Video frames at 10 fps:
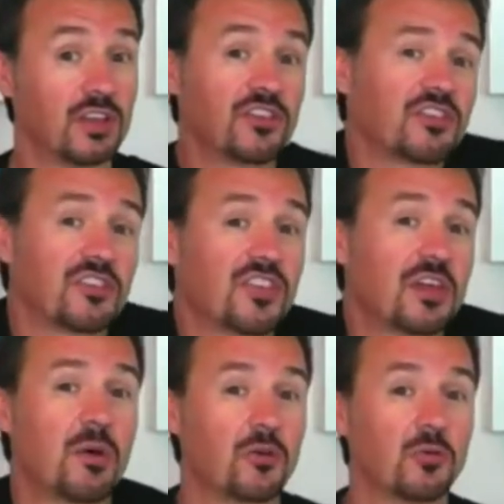just think
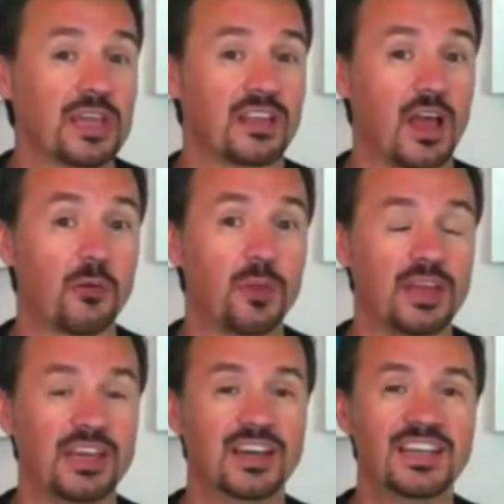about a week, how
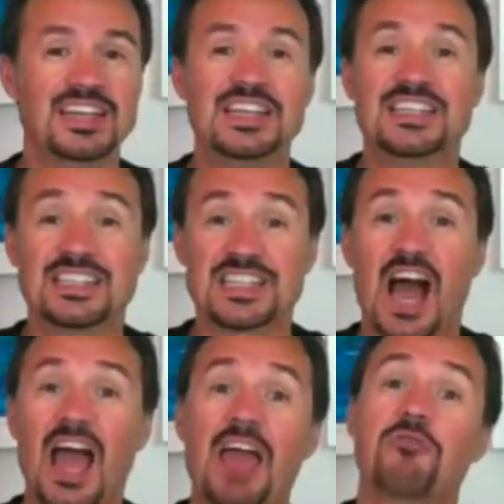many?
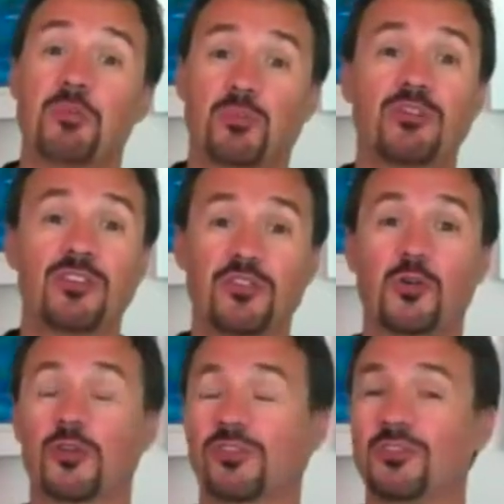I have the privilege, of
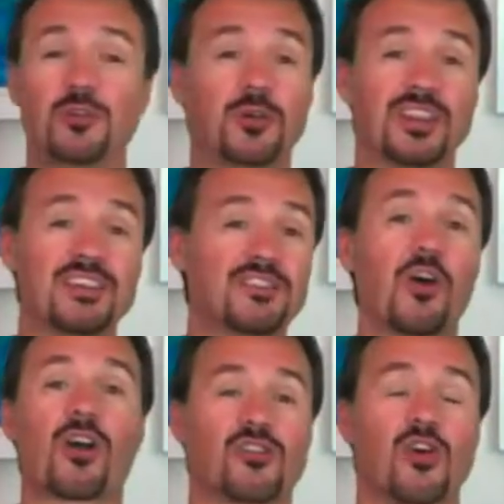course, of doing these
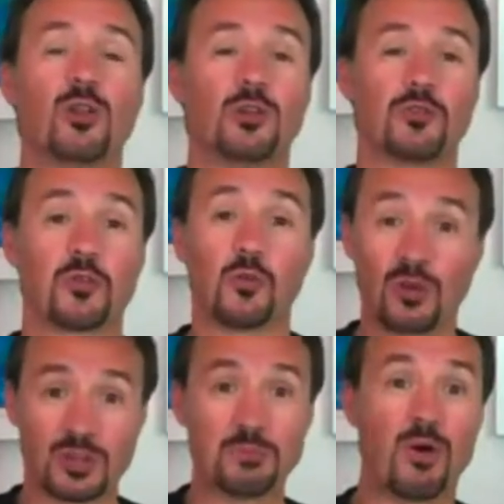talks all over the
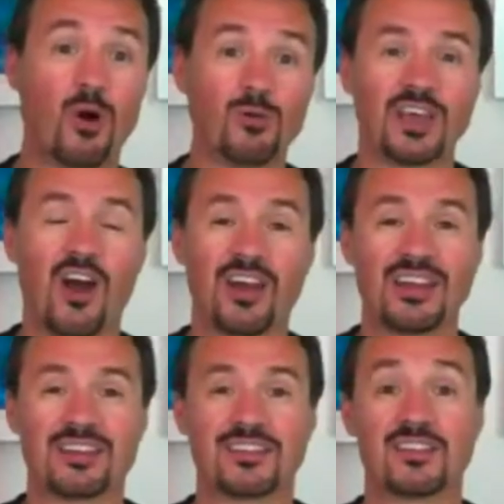world and polling
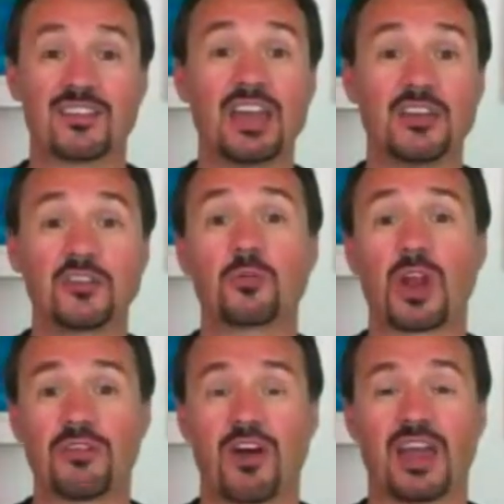audiences, and here's what
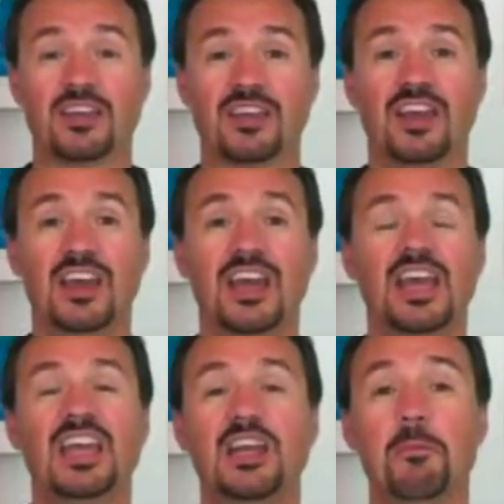I find.
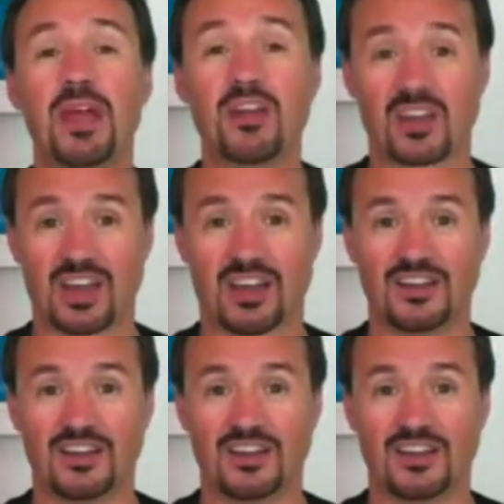In America,